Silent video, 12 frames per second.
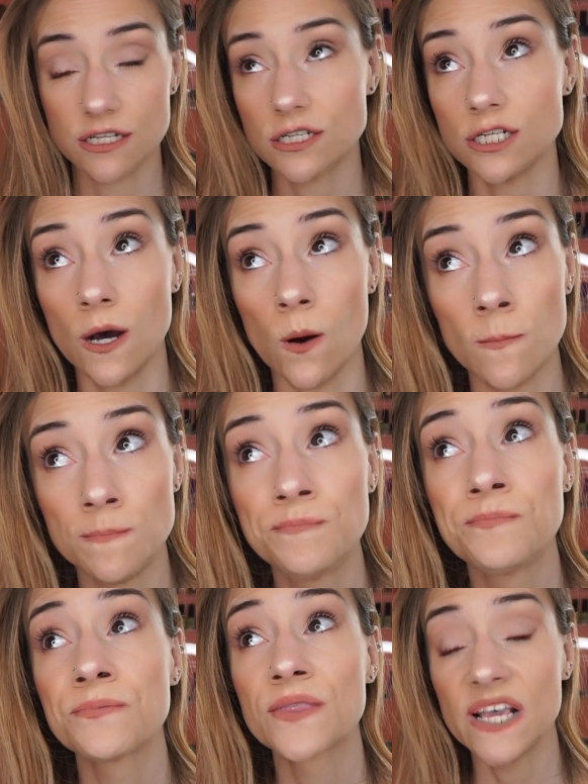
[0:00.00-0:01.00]
so
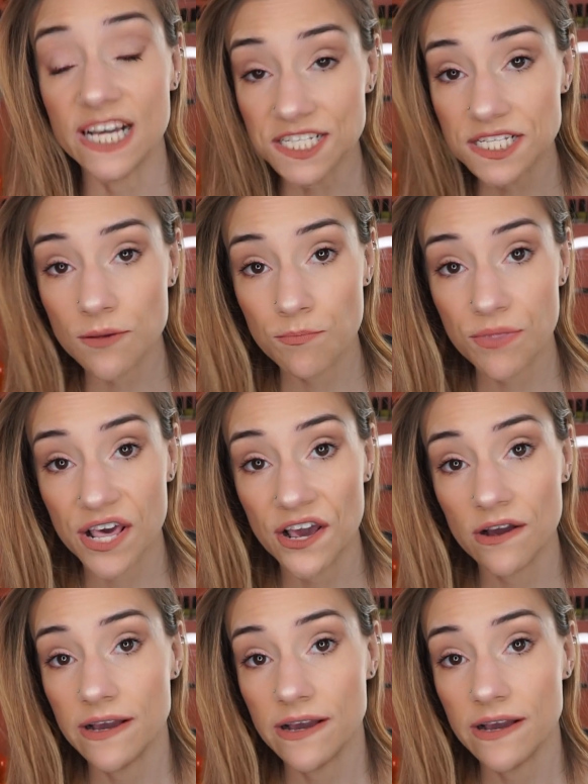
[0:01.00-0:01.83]
it's up there.